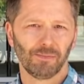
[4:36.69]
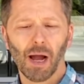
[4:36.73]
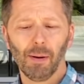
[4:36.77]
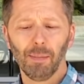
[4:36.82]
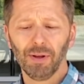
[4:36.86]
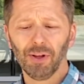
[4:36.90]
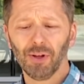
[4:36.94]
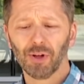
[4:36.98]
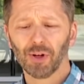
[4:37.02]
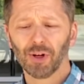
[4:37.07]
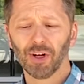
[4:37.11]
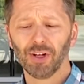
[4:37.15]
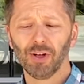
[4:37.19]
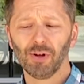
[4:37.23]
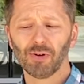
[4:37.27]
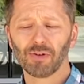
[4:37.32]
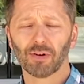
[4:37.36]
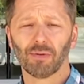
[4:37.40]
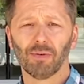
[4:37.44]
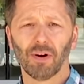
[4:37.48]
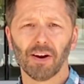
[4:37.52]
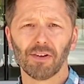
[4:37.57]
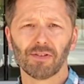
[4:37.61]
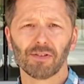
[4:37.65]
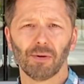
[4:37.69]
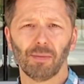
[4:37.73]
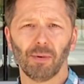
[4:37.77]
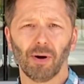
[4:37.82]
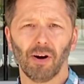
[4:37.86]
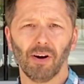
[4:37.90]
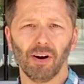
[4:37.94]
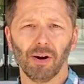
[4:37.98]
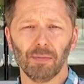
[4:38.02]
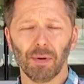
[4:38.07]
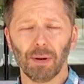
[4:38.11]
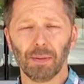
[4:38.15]
I mean, you could use a riser
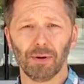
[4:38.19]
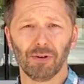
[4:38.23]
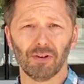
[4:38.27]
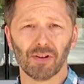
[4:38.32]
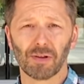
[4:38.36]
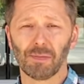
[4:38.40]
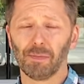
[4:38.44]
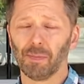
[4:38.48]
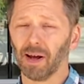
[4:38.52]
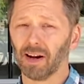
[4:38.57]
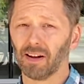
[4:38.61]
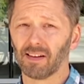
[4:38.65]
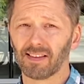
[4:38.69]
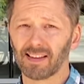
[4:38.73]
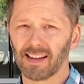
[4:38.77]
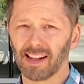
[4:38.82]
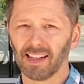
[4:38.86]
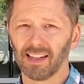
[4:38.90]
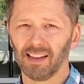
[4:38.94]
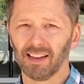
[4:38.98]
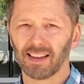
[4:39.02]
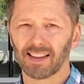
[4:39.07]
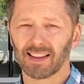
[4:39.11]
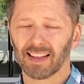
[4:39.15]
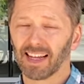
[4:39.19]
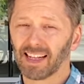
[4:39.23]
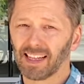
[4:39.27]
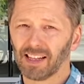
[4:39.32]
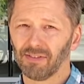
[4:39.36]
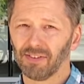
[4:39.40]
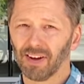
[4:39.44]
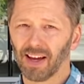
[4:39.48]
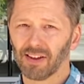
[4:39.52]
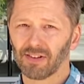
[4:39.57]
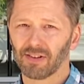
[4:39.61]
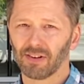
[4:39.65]
bar and maybe just pedal
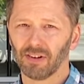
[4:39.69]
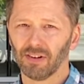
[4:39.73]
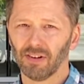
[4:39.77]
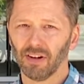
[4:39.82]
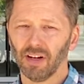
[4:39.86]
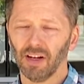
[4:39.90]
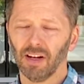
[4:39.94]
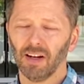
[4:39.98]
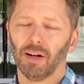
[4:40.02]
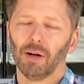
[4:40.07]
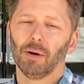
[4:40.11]
slightly faster,